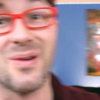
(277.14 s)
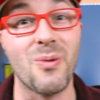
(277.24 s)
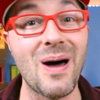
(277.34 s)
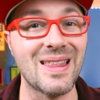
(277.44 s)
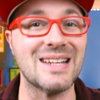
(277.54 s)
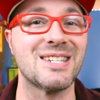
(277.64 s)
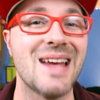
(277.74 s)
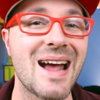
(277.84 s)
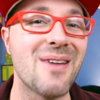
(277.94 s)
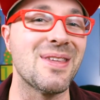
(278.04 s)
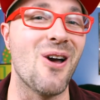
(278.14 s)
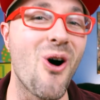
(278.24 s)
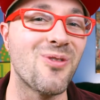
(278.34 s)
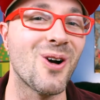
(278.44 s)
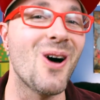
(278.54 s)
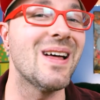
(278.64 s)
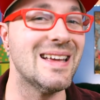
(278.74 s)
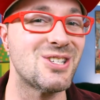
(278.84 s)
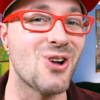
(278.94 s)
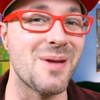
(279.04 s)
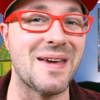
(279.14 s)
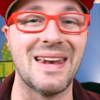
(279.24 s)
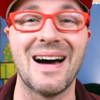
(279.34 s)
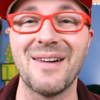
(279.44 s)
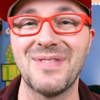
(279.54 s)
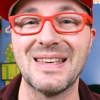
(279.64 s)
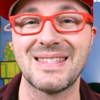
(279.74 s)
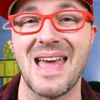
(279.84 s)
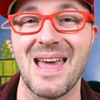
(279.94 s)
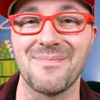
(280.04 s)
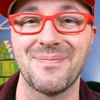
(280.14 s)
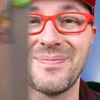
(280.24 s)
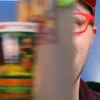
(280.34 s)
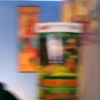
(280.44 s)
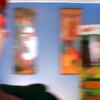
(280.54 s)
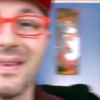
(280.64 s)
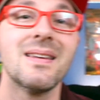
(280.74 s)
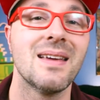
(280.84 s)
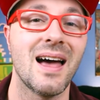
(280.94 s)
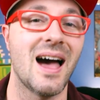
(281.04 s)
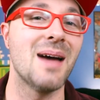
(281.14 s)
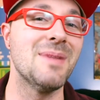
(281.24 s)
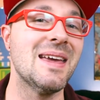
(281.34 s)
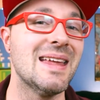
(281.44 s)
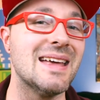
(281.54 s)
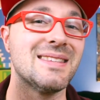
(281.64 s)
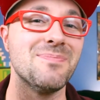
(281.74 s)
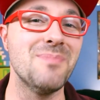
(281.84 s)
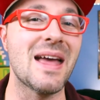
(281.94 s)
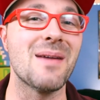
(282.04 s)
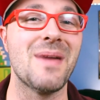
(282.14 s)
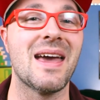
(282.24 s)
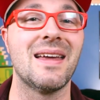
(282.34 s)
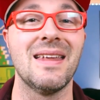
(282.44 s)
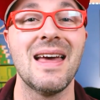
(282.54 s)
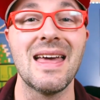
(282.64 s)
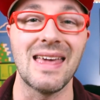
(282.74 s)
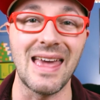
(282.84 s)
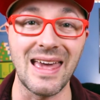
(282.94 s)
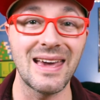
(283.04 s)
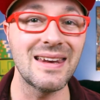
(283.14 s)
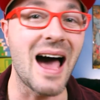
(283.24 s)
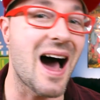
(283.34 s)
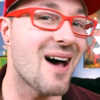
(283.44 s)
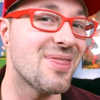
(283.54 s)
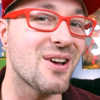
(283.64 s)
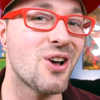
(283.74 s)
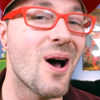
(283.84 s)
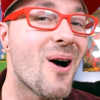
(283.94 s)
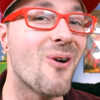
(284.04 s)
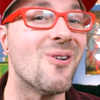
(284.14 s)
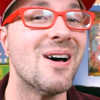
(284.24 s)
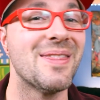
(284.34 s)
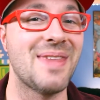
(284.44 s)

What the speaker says: Well, let's check out the overall enjoyment of this game. I mean, it's Mega Man, and on the go.